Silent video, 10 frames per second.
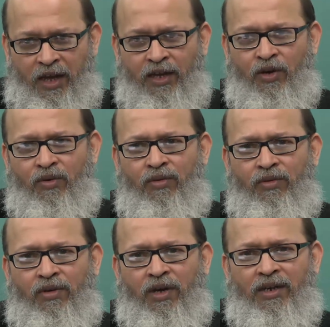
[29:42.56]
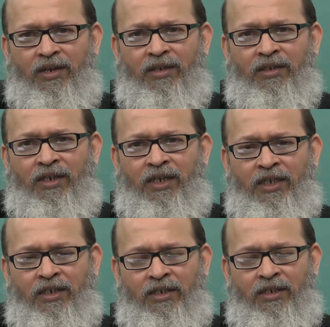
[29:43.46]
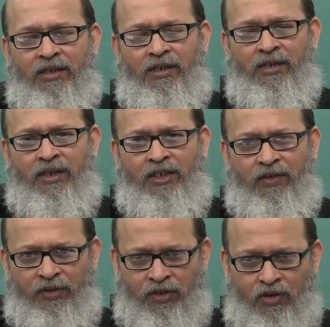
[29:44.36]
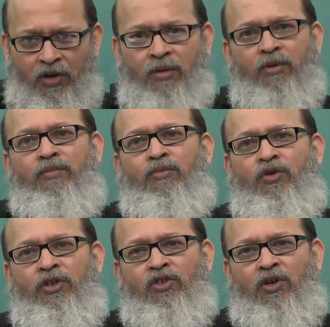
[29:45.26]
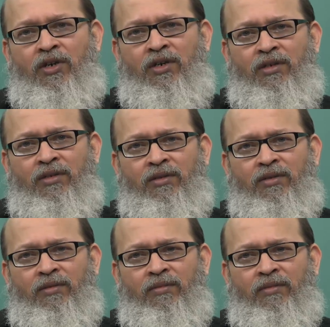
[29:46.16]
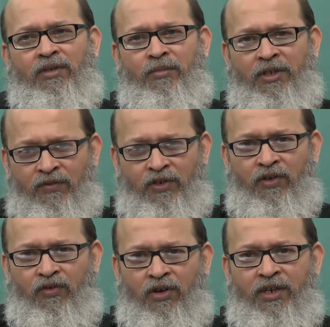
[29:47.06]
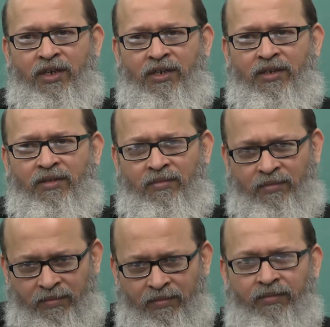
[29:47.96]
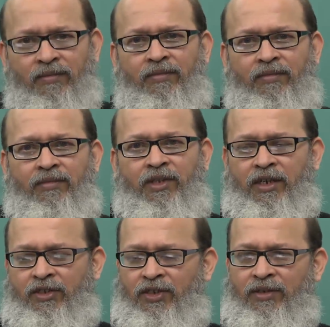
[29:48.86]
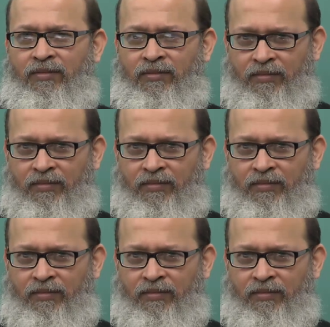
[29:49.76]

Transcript: Thank you, and in the next lecture we will talk about mood disorder, something which you have already heard. Thanks.